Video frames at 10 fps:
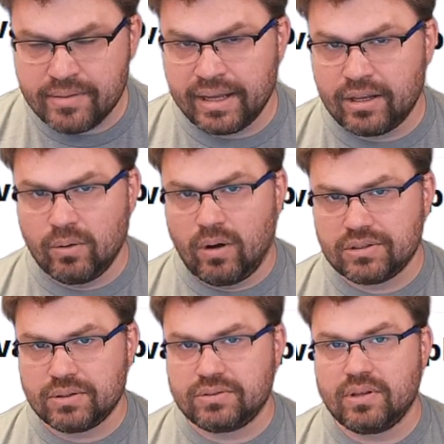Thank you
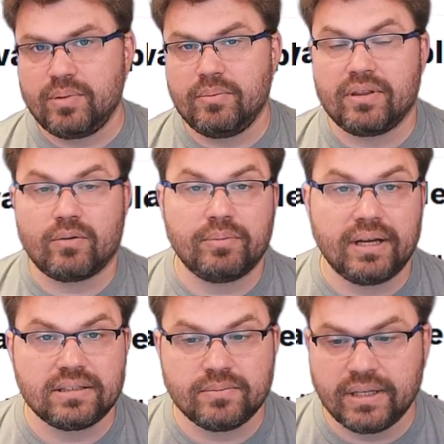also to the people that
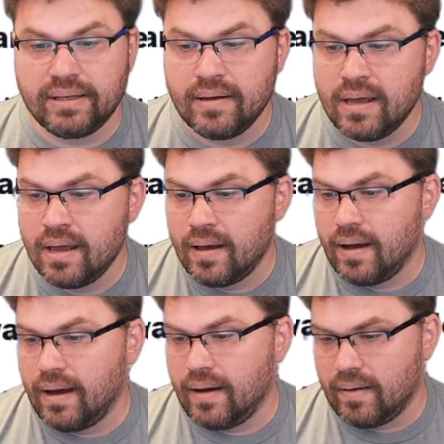replied to me,
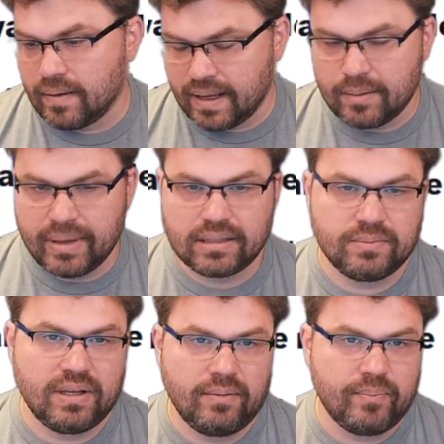uh, getting back to
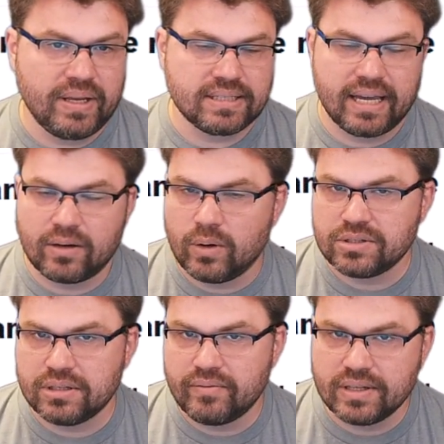me, because I had
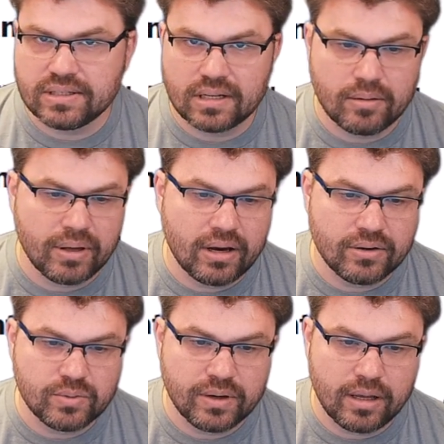questioned if this is going to be
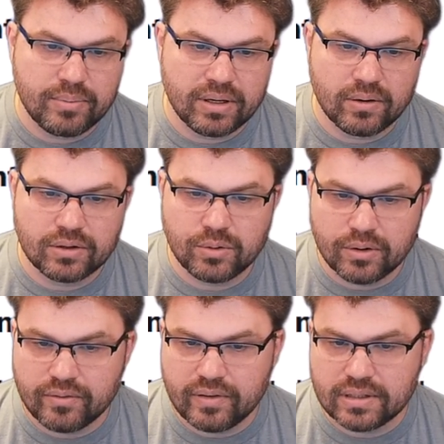one twenty-eight bit or two
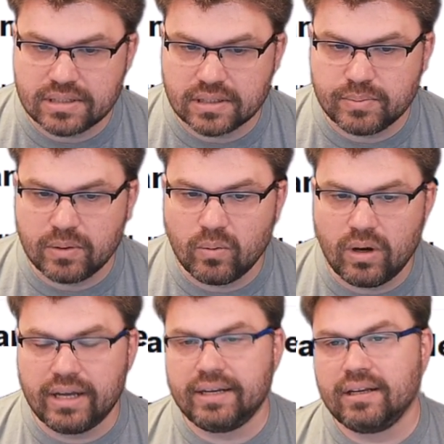fifty-six bit
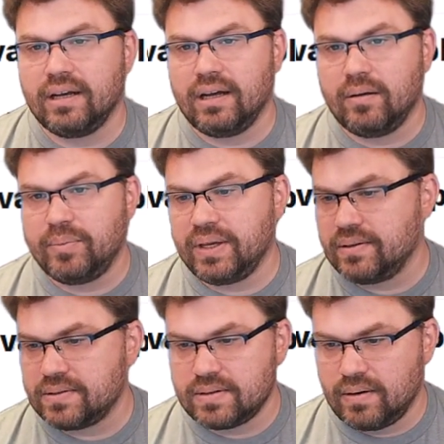wide, uh,
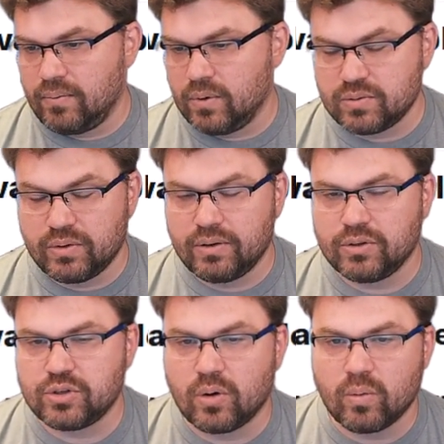because I wasn't really
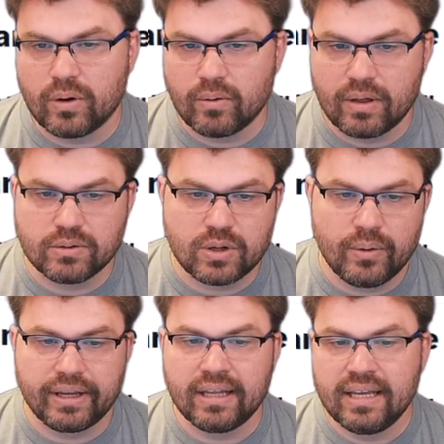sure where that was
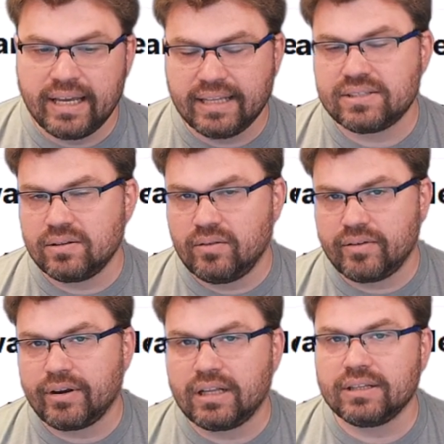going. It's still
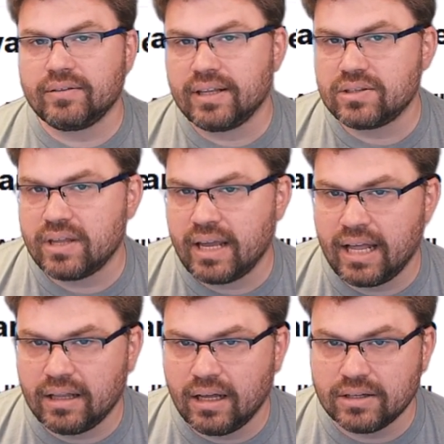very clear that
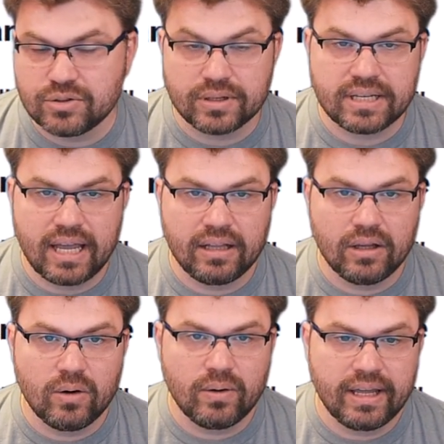uh, Strix
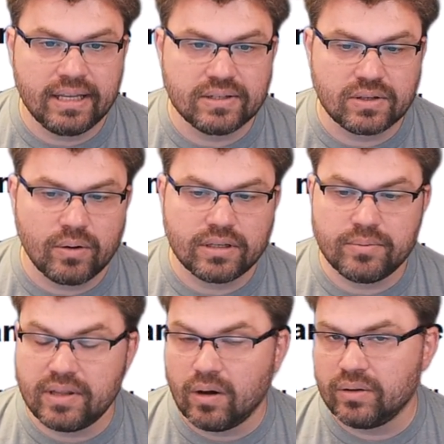Halo is going to
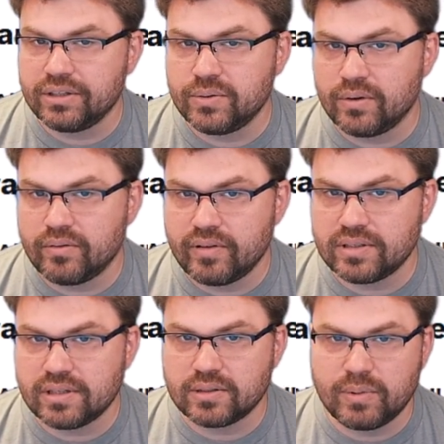be the only two
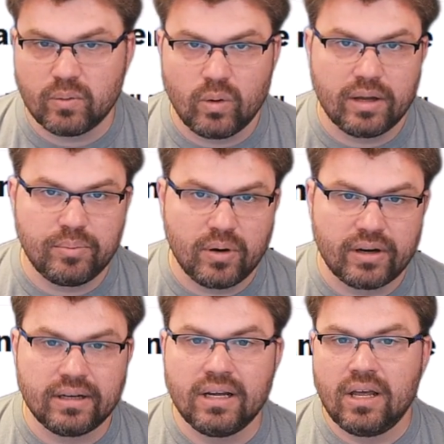fifty-six bit wide
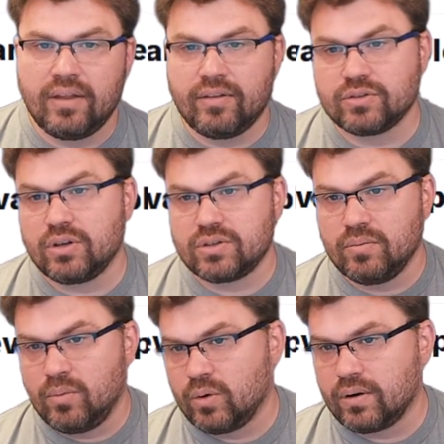part. There's also
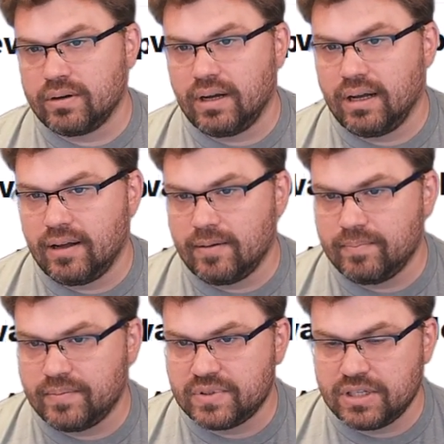more uh,
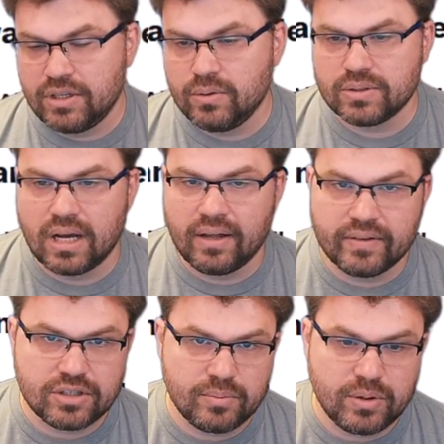C Us on
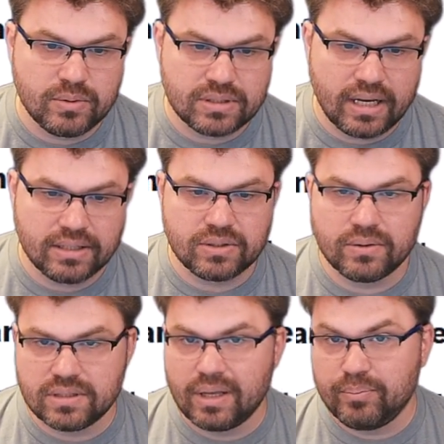the G P U side, so
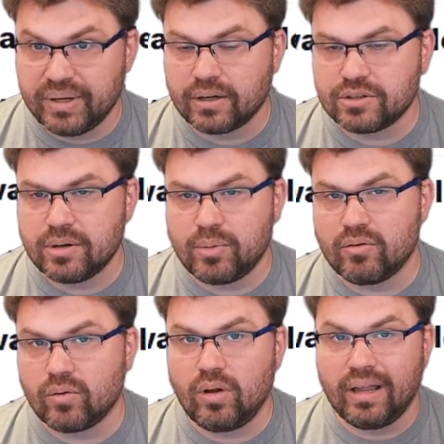it's a bigger chip
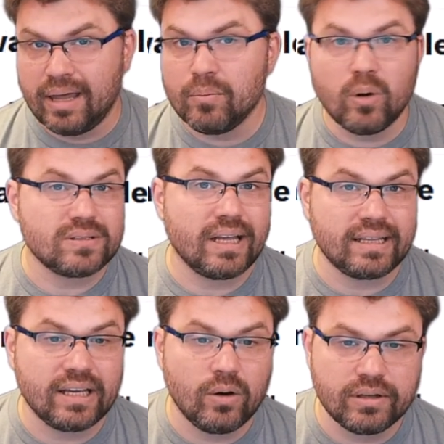overall and most
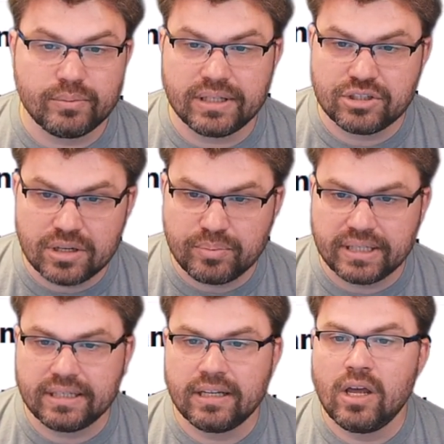likely going to be
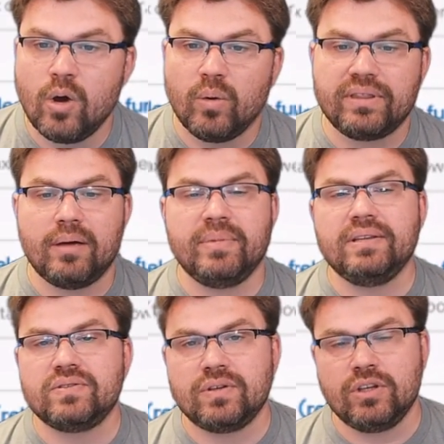chiplet. What that
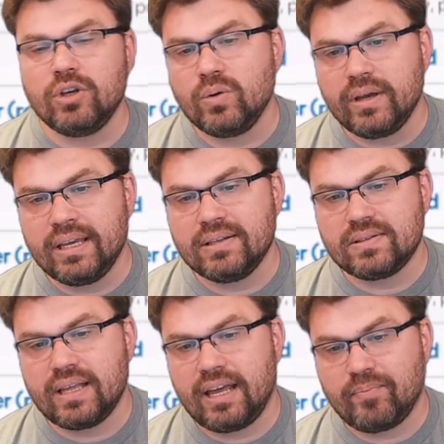means to you
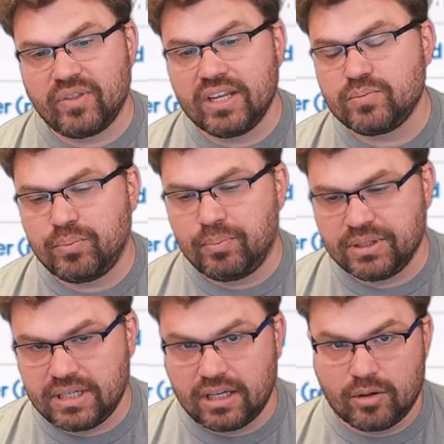is that this
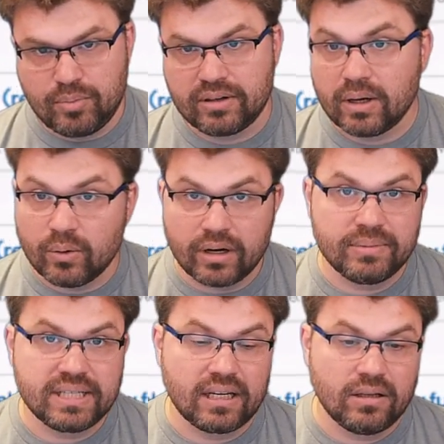particular part that we're going
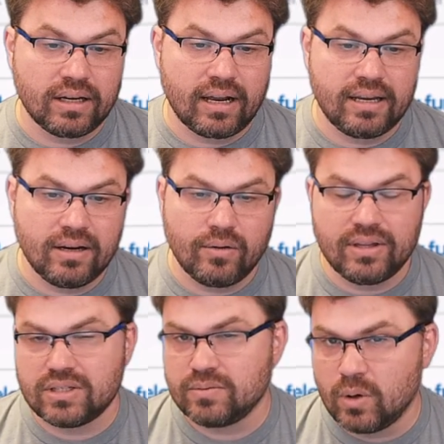to be taking a look at here,
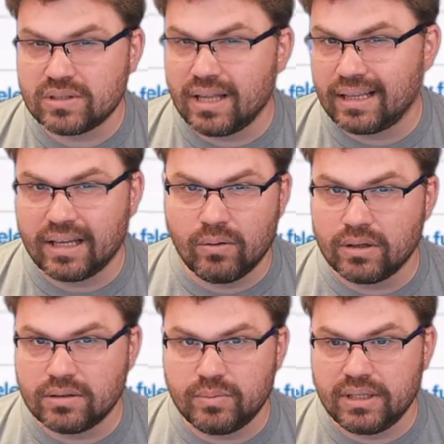this is most likely
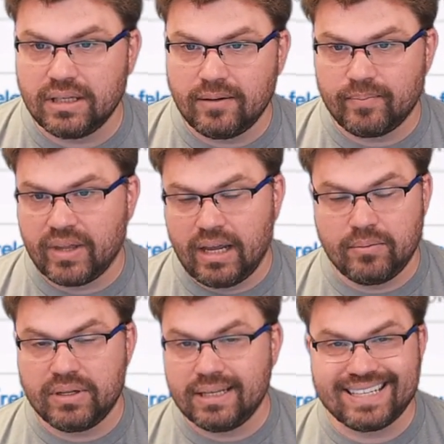going to be A
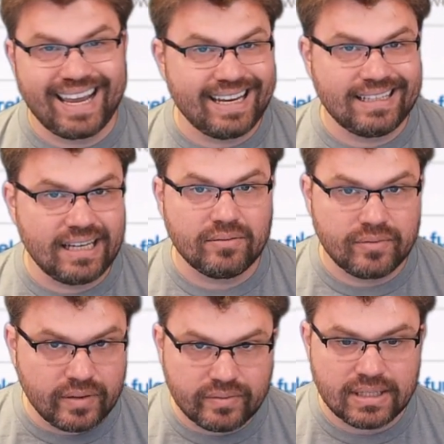M D's eighty-eight
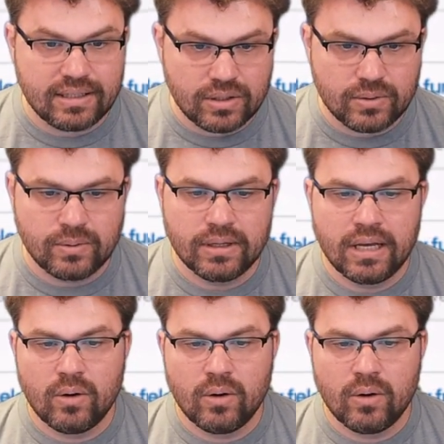fifty U.